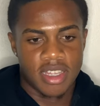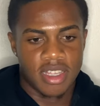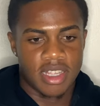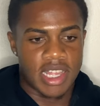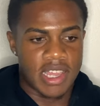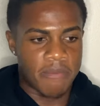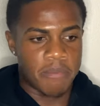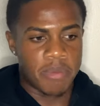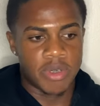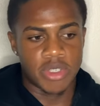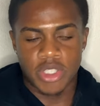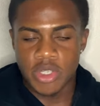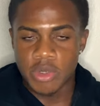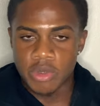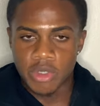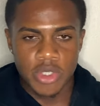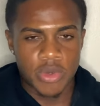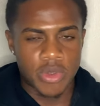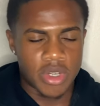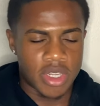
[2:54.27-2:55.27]
like put two
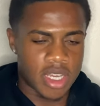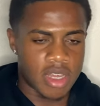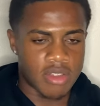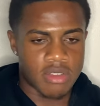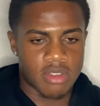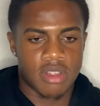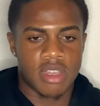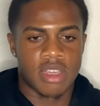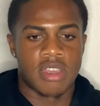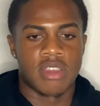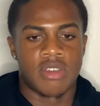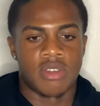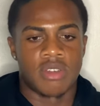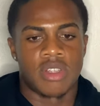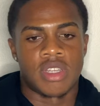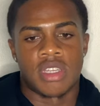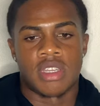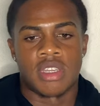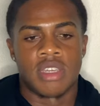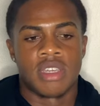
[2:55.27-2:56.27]
and two together like yo know,
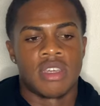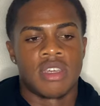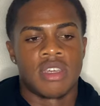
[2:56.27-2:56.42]
like